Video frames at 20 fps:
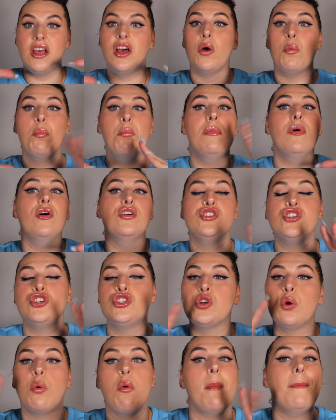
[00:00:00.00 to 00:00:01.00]
much
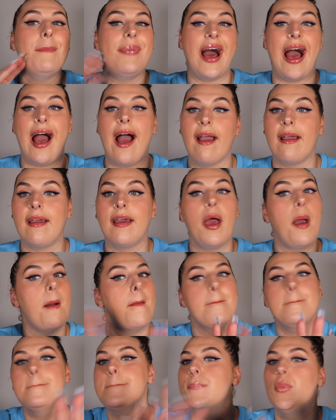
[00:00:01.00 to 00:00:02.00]
to unpack,
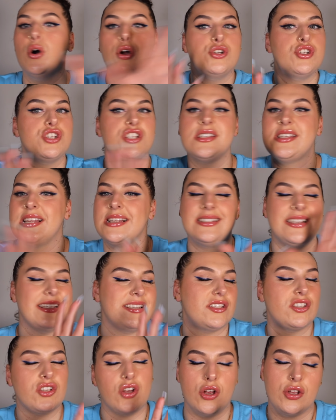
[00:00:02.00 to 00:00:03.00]
much to
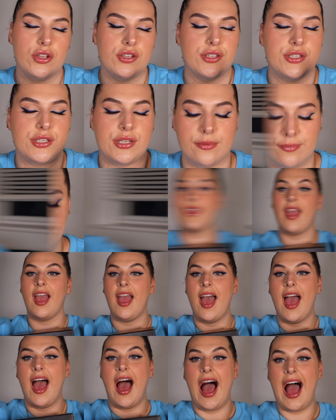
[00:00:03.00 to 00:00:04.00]
discuss.
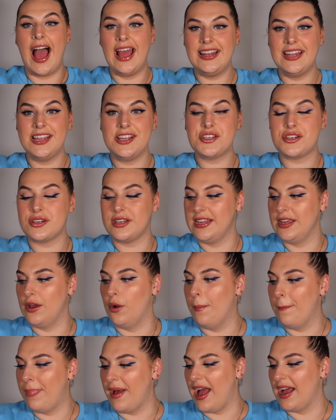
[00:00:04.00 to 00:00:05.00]
I literally
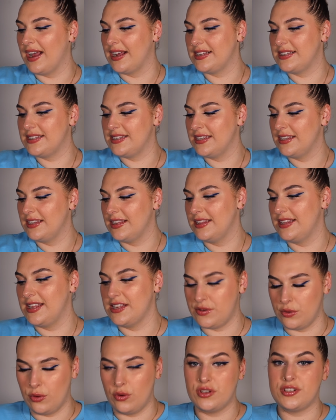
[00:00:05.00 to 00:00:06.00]
unpacked
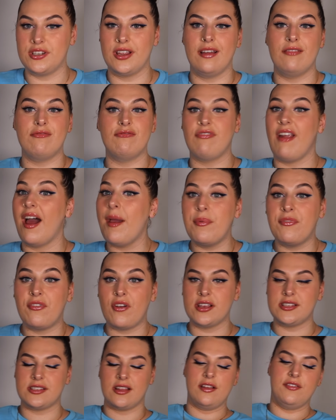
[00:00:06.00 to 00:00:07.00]
this order right
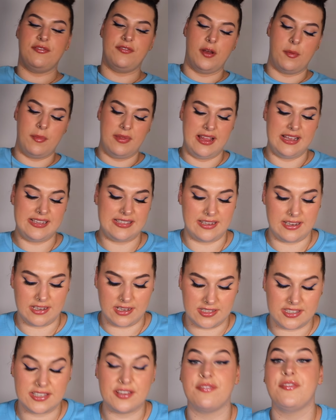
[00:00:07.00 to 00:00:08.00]
before I started filming this
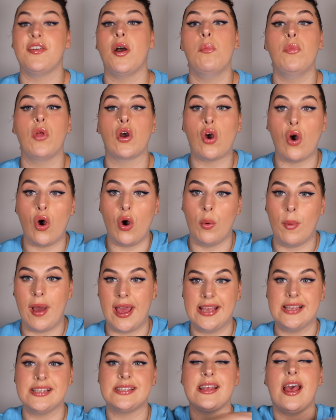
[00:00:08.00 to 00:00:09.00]
to film the
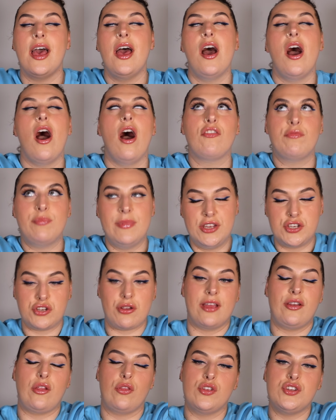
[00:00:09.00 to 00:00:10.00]
cutaways of me
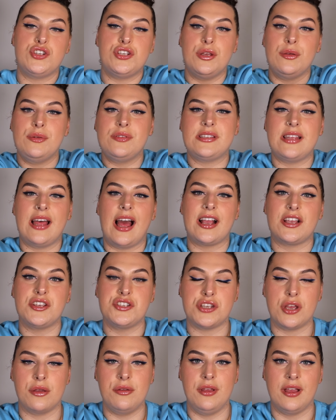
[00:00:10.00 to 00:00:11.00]
trying on the shoes so that I can
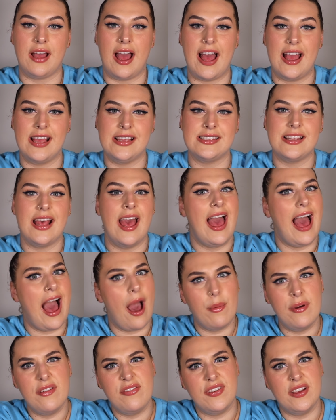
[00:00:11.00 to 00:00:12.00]
show you guys
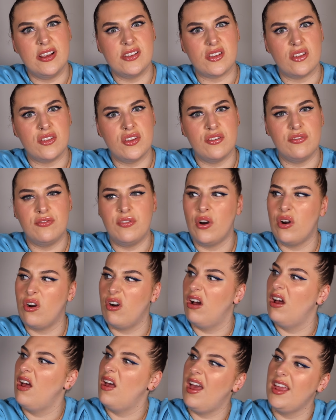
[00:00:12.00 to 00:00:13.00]
how it feels on the
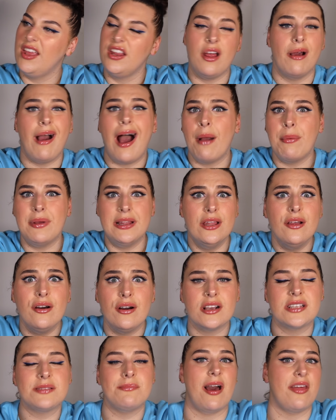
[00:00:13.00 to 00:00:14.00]
foot, you know, how it
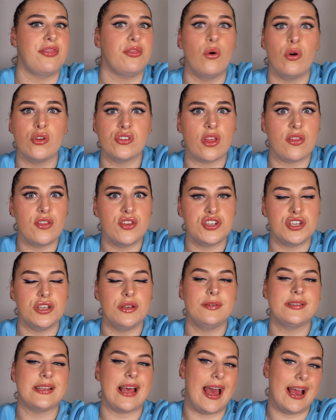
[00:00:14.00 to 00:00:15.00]
looks, my thoughts on the
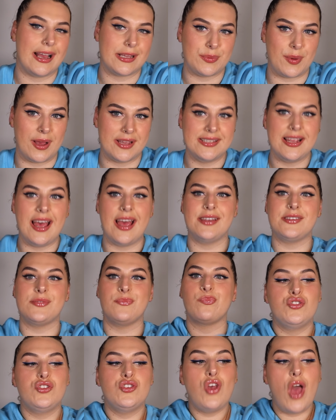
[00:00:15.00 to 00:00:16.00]
shoes, XYZ.
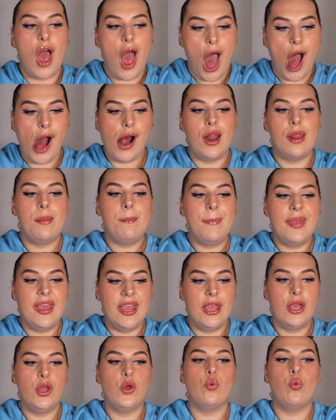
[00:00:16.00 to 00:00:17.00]
Tell
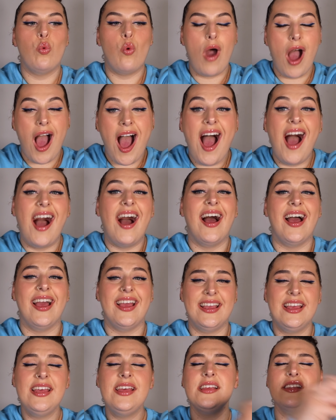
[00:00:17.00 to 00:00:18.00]
me
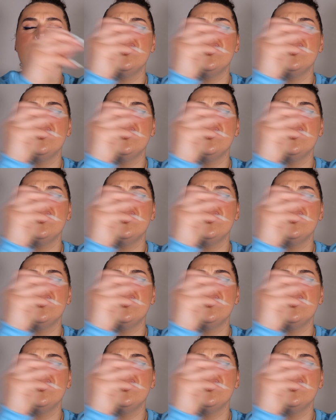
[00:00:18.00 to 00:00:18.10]
why